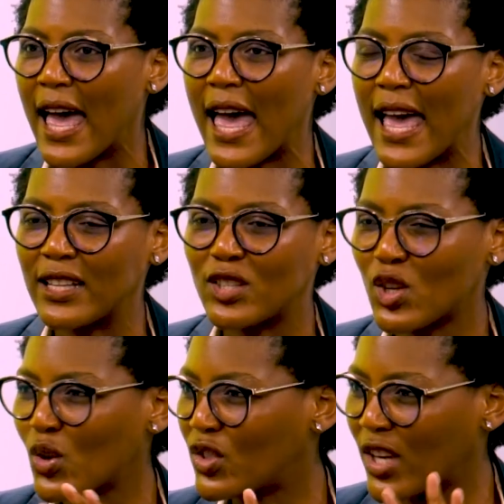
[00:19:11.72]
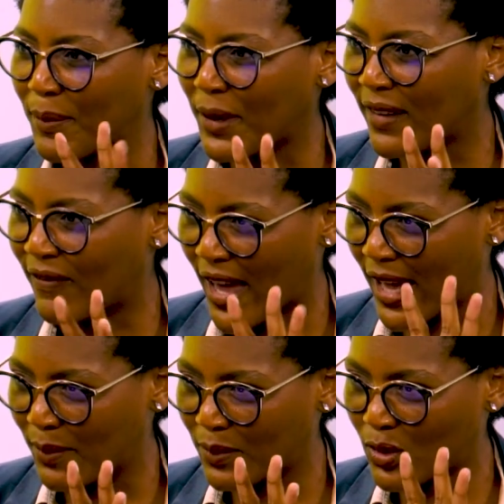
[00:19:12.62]
and slow jammy
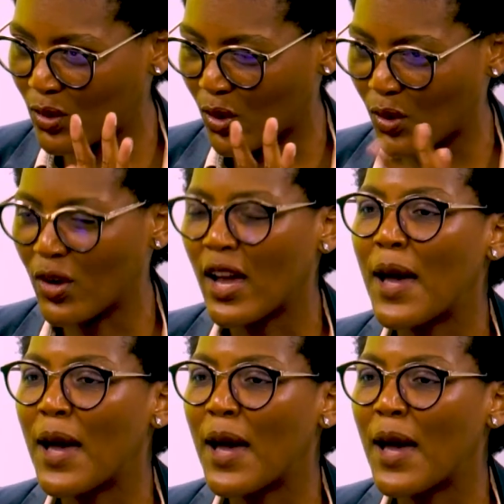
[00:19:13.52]
vibes,